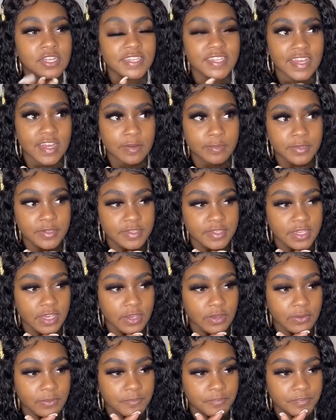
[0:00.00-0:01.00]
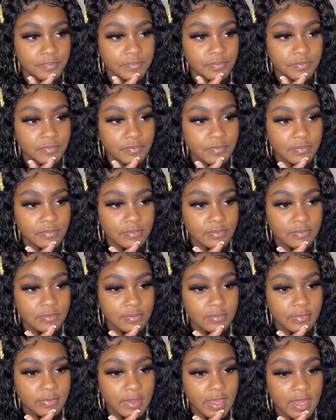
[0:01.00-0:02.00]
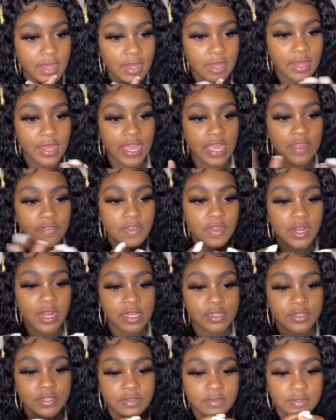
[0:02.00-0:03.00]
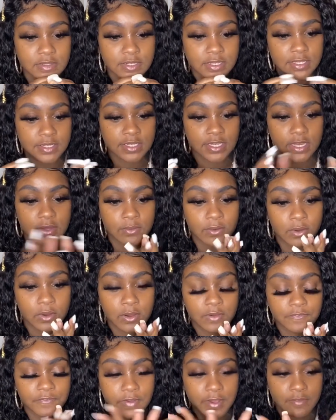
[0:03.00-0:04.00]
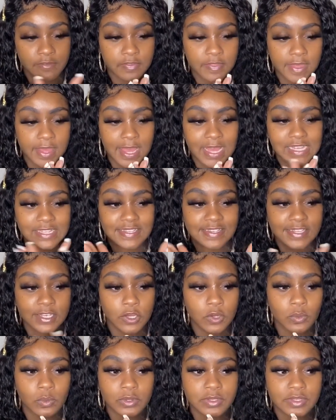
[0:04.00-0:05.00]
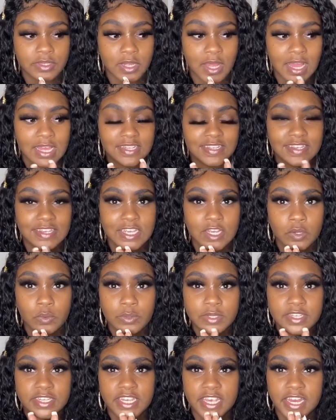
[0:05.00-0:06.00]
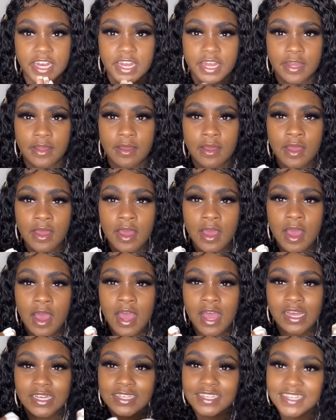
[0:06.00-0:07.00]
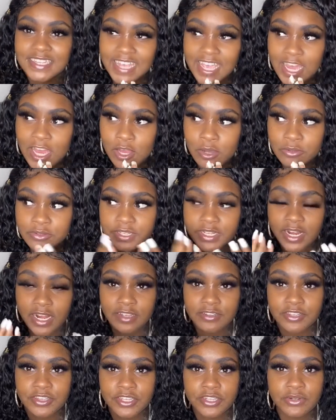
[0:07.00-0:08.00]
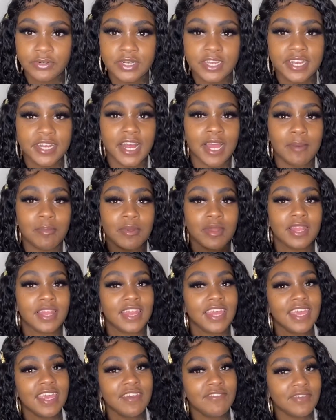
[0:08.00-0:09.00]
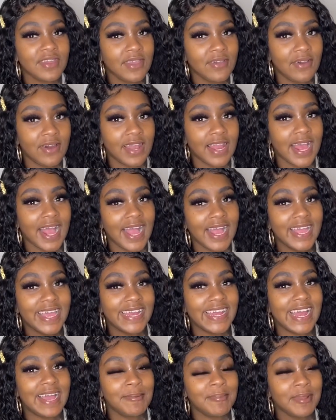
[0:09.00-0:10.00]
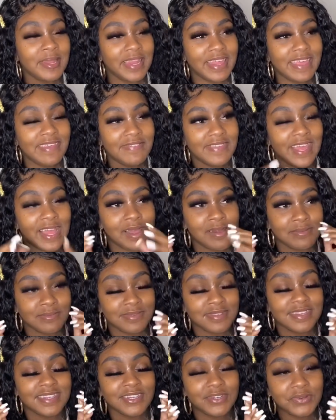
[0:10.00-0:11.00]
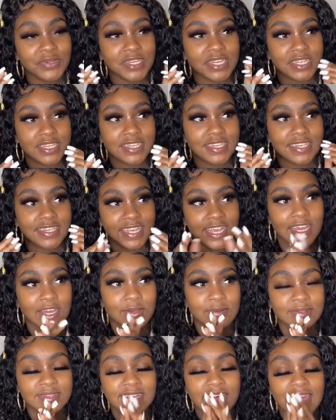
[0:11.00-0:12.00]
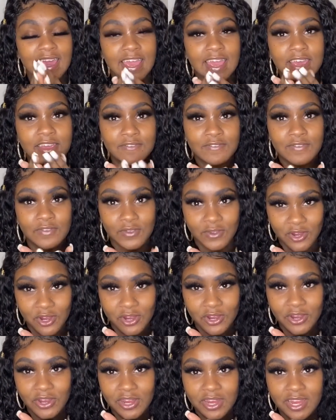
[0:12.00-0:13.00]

cyber sale, uh, after I took the discount off and everything, I still was I still was getting sales and I still could not believe it, y'all. Like I could not believe that I'm still getting sales after